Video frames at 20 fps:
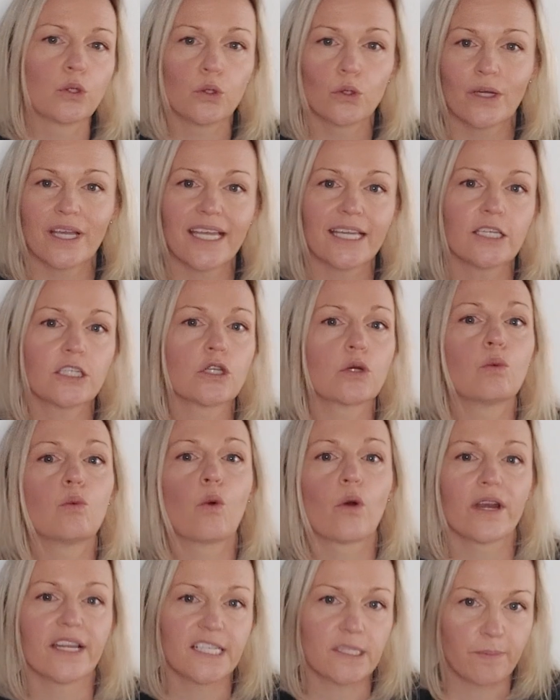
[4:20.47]
Look into
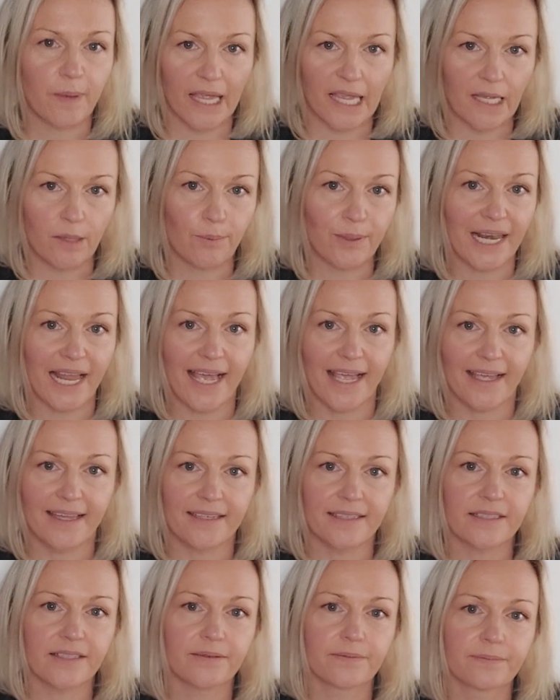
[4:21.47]
what is being
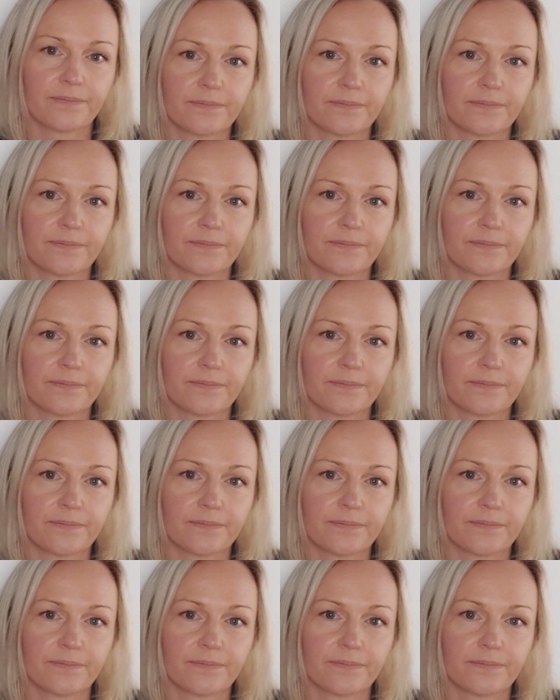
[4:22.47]
planned.